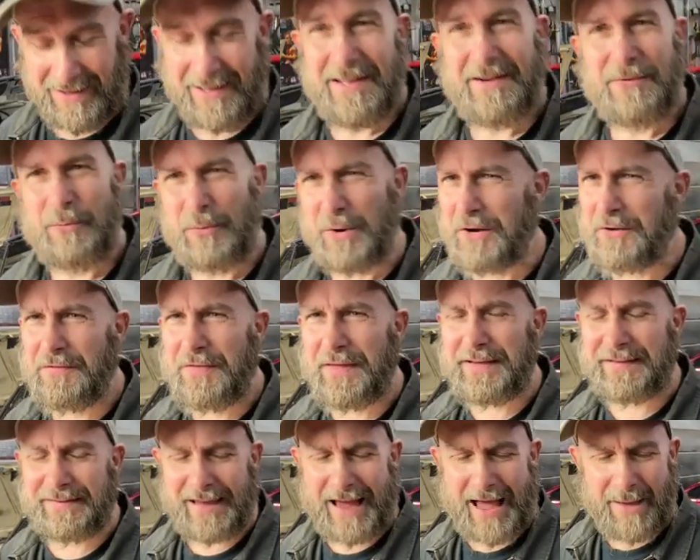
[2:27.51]
Weird
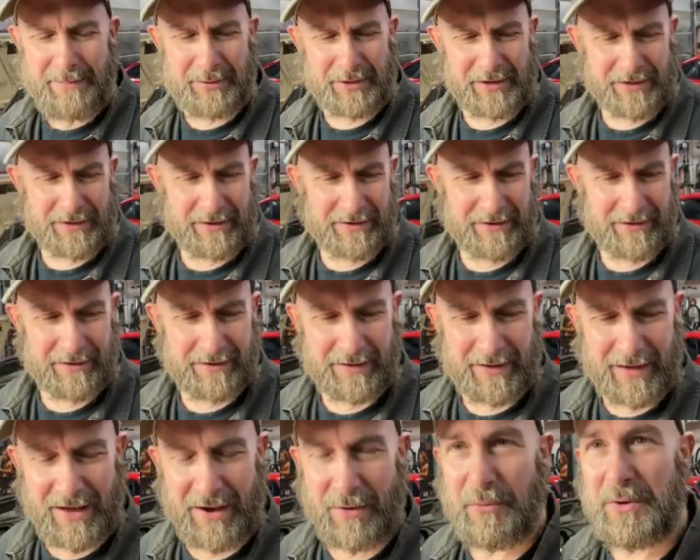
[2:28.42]
things happen
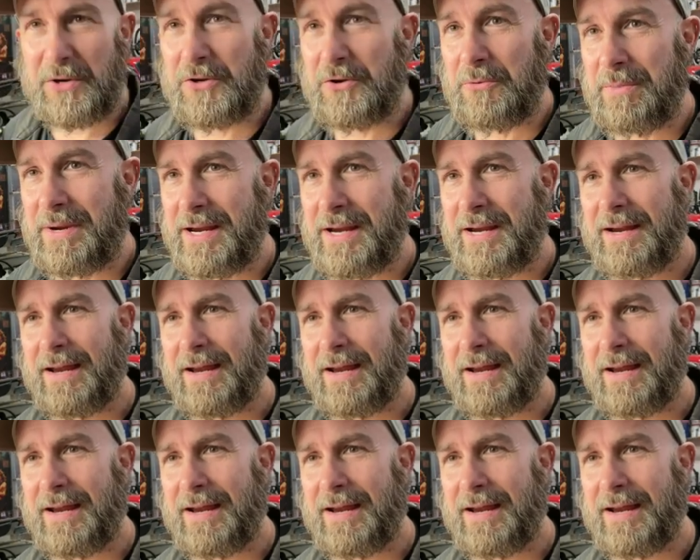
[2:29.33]
when you're me,